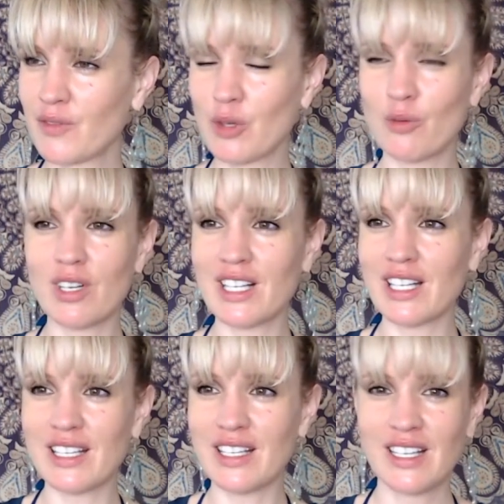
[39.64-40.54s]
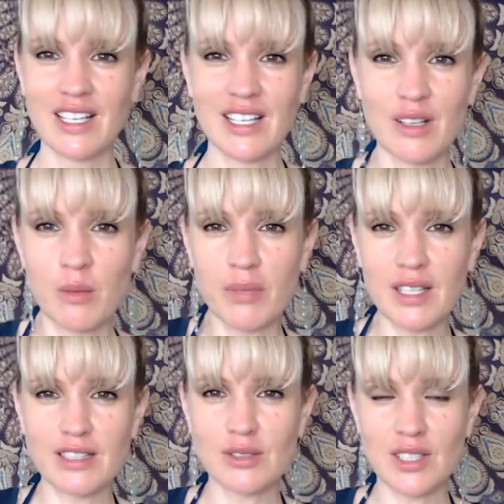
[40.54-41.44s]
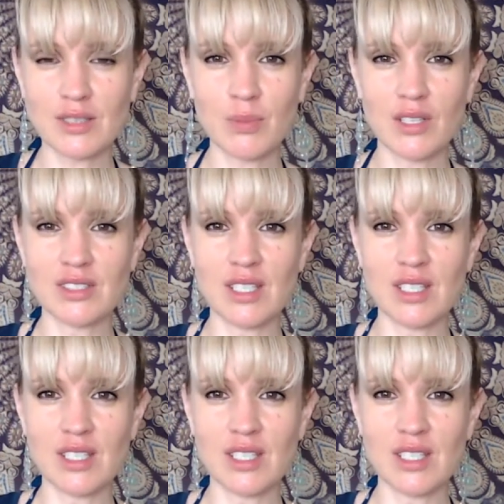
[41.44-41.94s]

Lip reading: you really begin to experience